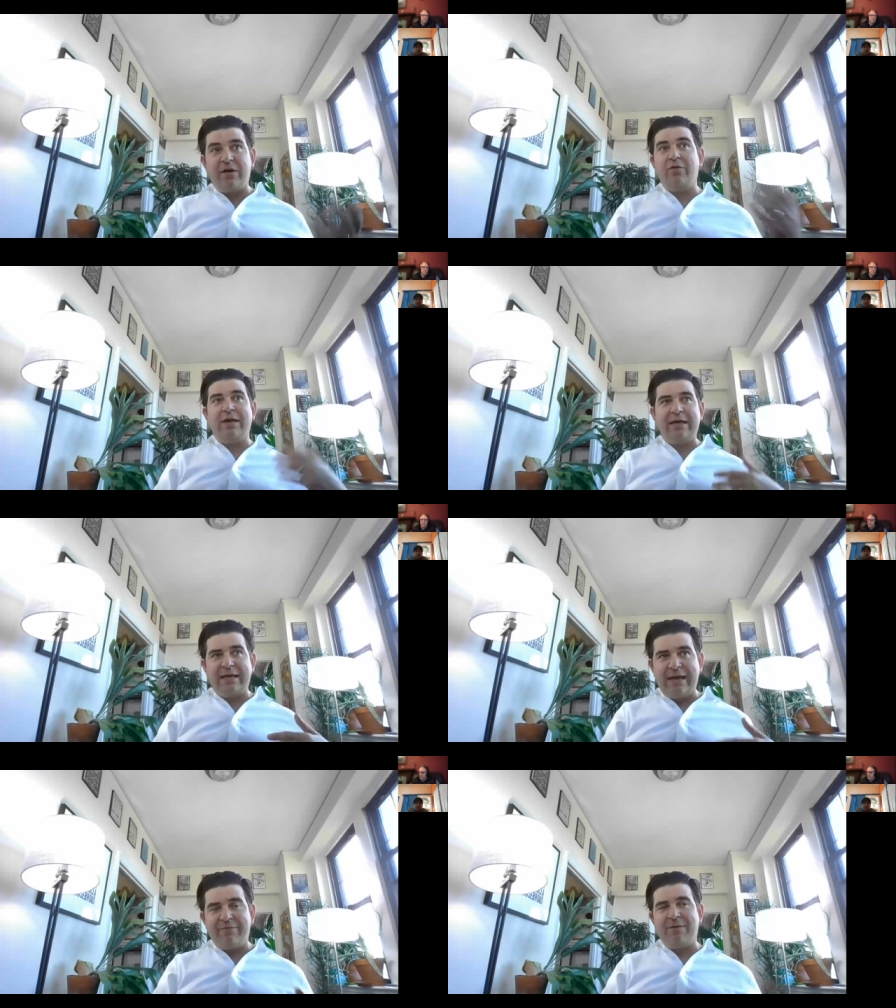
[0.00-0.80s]
Coding
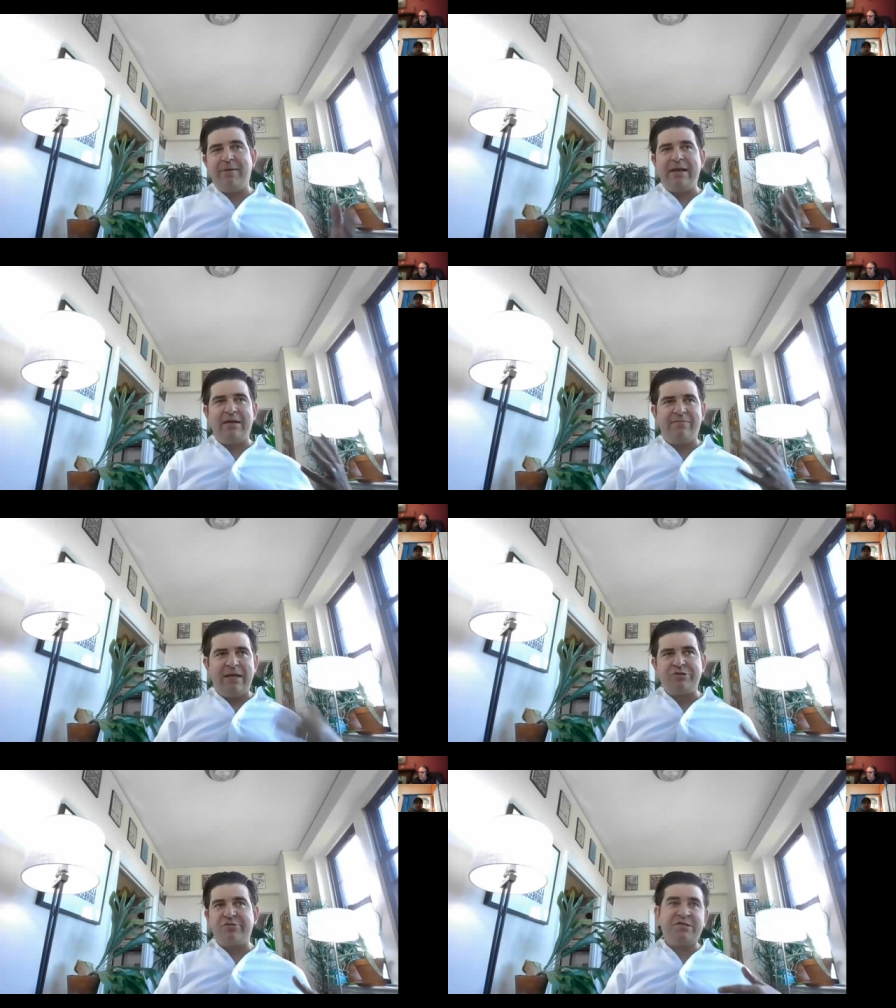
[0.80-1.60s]
can have competitive
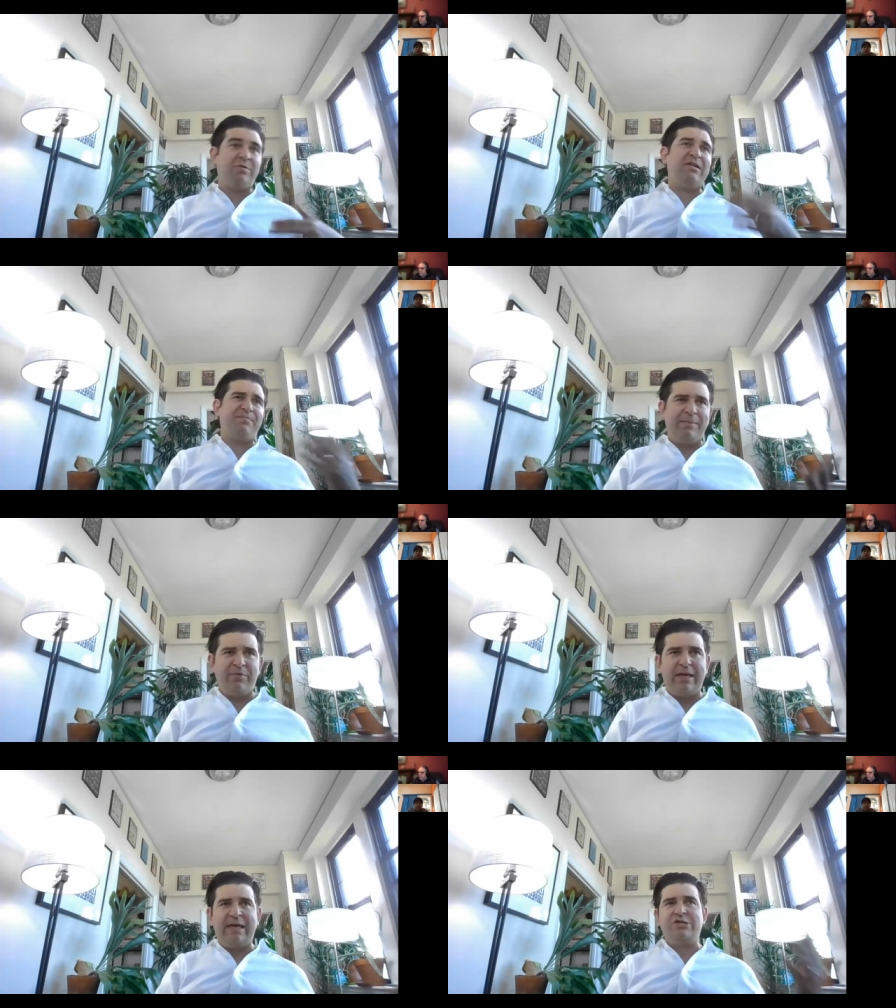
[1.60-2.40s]
natures to it.
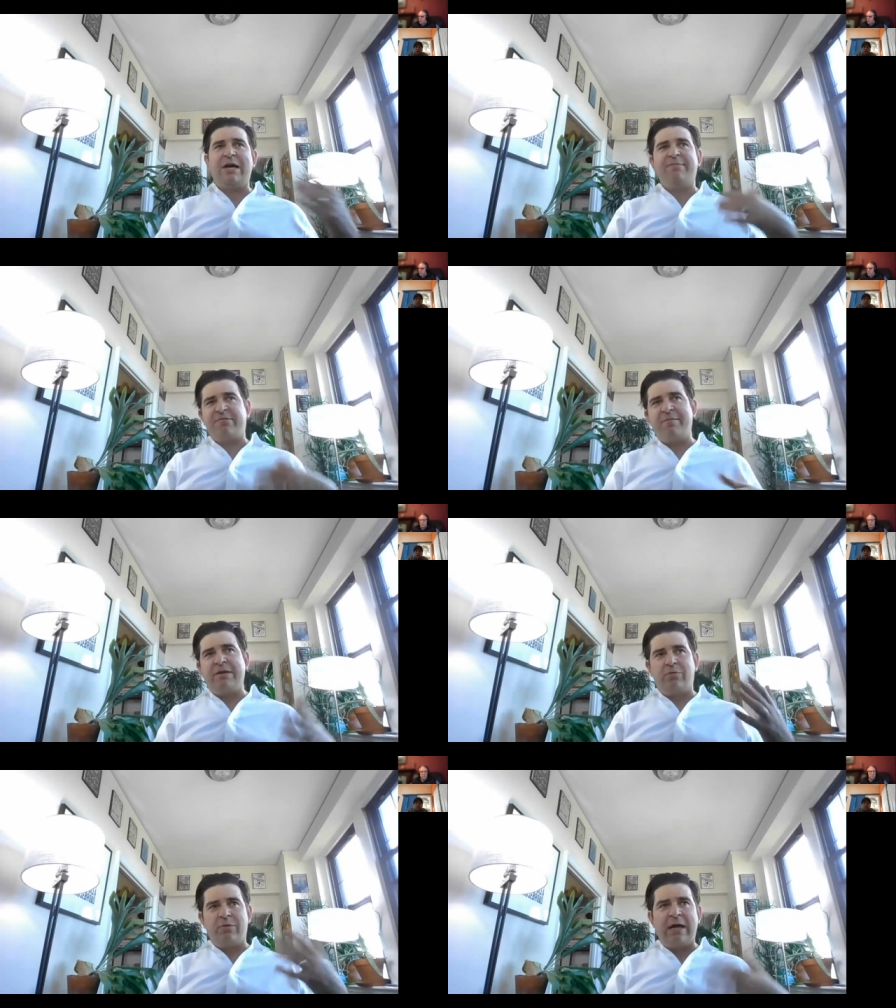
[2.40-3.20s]
People can get jobs from
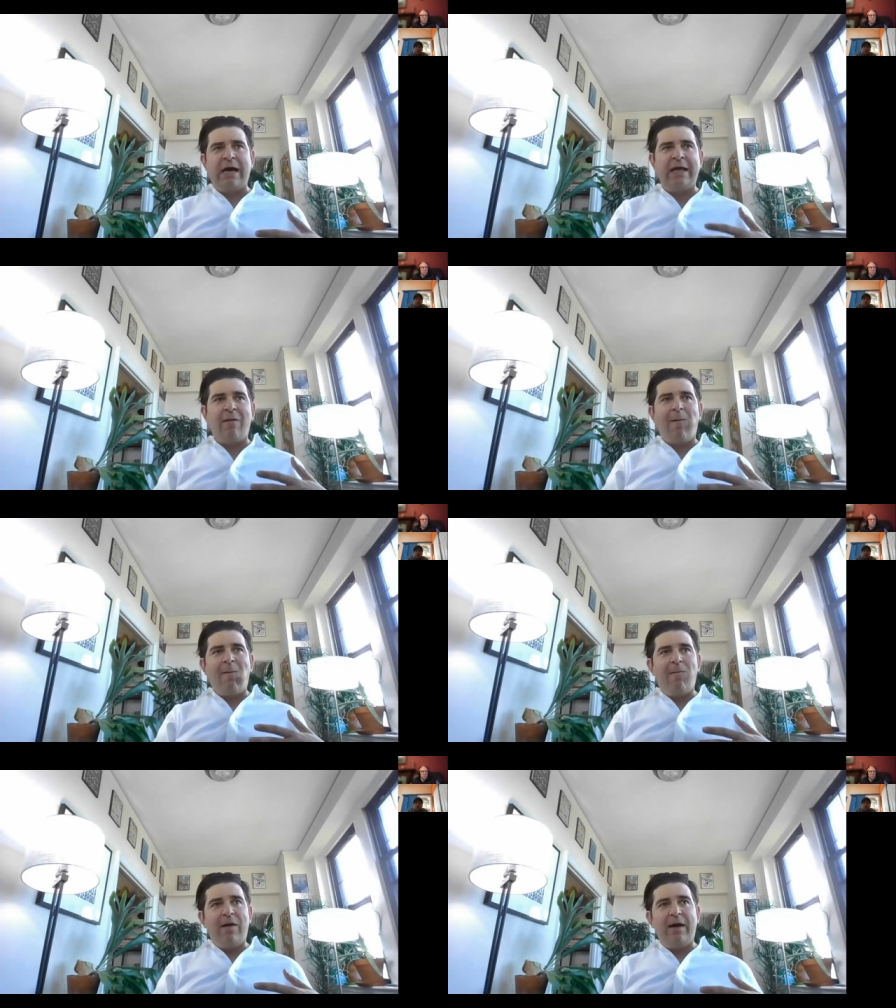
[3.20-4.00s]
it or not,
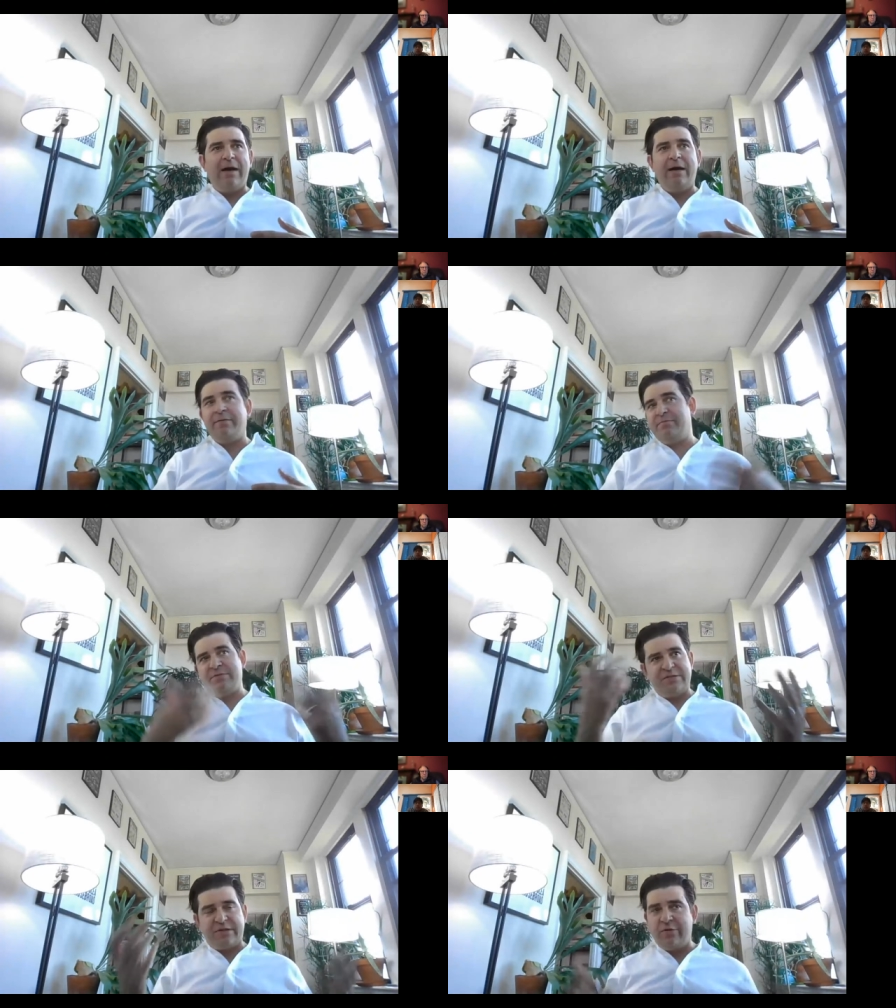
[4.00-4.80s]
uh,
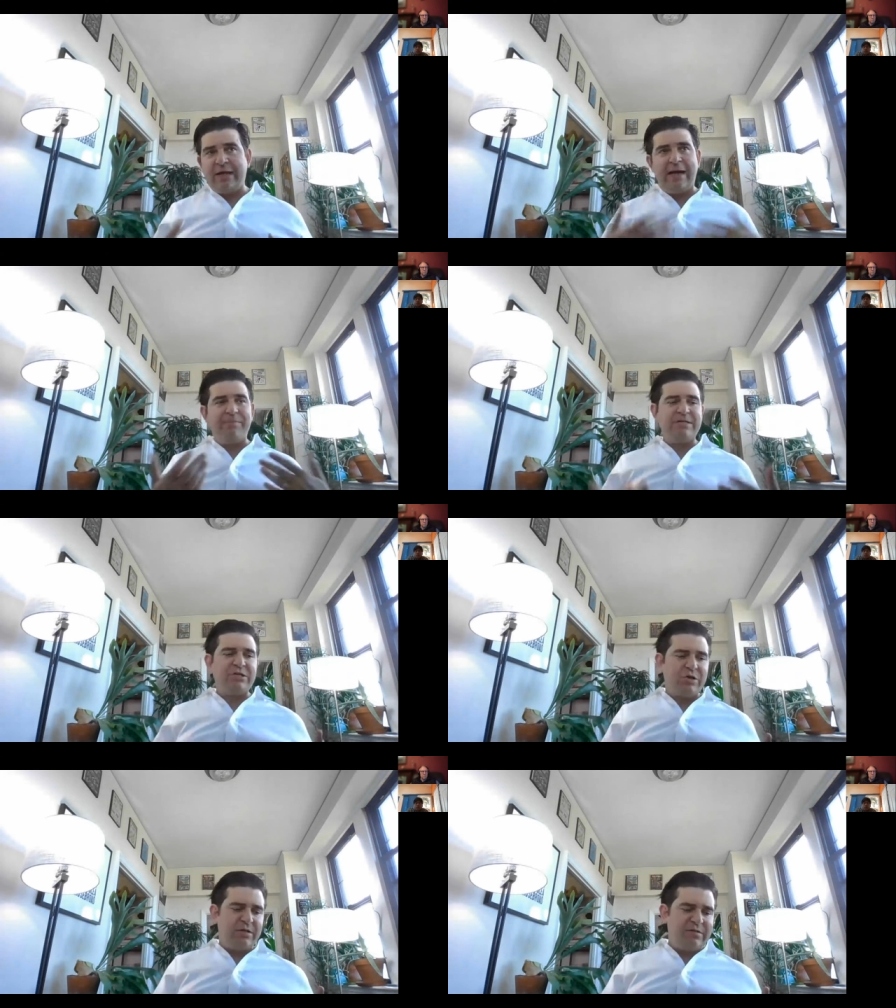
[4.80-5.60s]
just coding
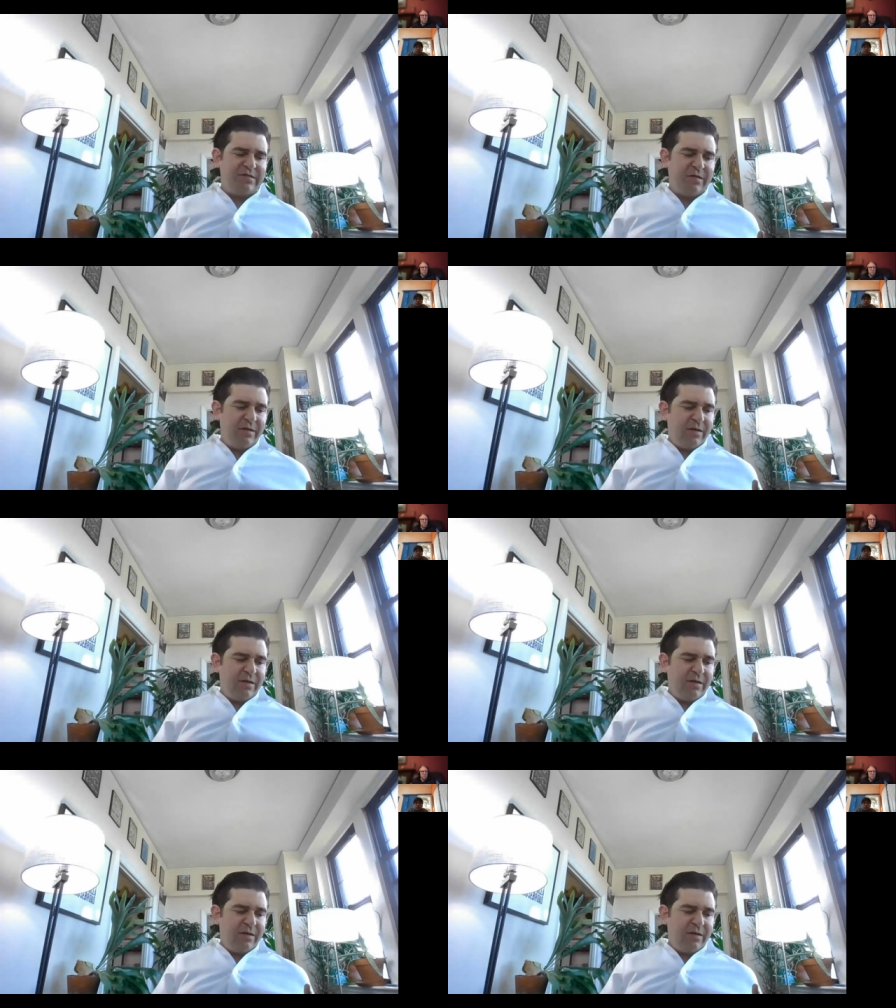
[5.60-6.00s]
competitions.